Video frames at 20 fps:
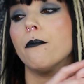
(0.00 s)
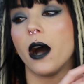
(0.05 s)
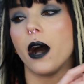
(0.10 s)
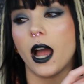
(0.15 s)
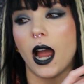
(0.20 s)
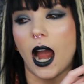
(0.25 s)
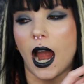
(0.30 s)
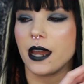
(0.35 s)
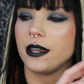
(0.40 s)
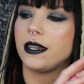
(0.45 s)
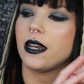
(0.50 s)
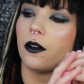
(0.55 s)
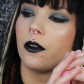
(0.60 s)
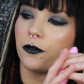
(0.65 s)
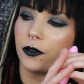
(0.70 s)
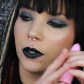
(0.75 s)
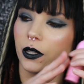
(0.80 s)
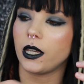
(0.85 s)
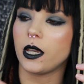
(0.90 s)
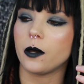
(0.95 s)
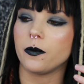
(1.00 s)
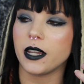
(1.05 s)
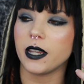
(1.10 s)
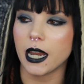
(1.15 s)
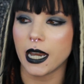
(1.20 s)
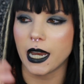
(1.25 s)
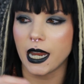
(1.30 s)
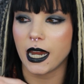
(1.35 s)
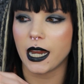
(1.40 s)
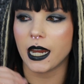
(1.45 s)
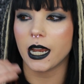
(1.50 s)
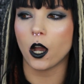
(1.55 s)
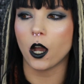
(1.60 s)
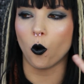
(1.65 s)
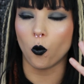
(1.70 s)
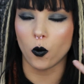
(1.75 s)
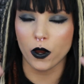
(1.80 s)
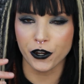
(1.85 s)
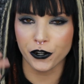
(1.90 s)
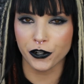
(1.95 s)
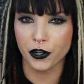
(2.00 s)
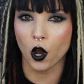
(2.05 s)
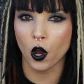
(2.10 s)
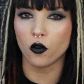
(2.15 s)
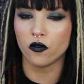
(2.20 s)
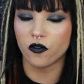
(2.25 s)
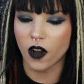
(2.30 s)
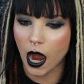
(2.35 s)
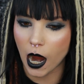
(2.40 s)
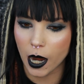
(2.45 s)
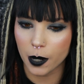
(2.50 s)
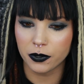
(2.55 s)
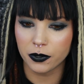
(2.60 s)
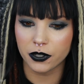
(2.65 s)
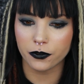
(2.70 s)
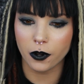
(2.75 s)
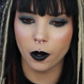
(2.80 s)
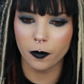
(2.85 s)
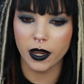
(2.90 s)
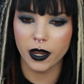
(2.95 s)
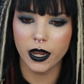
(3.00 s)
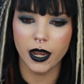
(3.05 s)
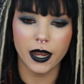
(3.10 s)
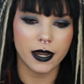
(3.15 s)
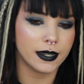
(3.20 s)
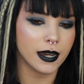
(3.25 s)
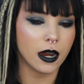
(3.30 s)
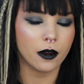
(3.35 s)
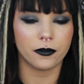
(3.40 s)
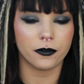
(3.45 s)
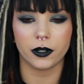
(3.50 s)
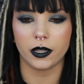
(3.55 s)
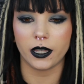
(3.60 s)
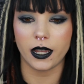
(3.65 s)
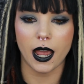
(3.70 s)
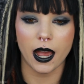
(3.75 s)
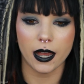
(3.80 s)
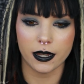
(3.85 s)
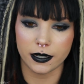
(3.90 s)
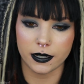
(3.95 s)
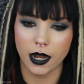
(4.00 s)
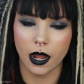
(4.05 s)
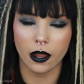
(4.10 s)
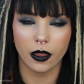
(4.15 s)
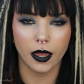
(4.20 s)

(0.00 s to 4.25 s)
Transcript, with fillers: but I definitely am getting weirdo vibes from it. It definitely has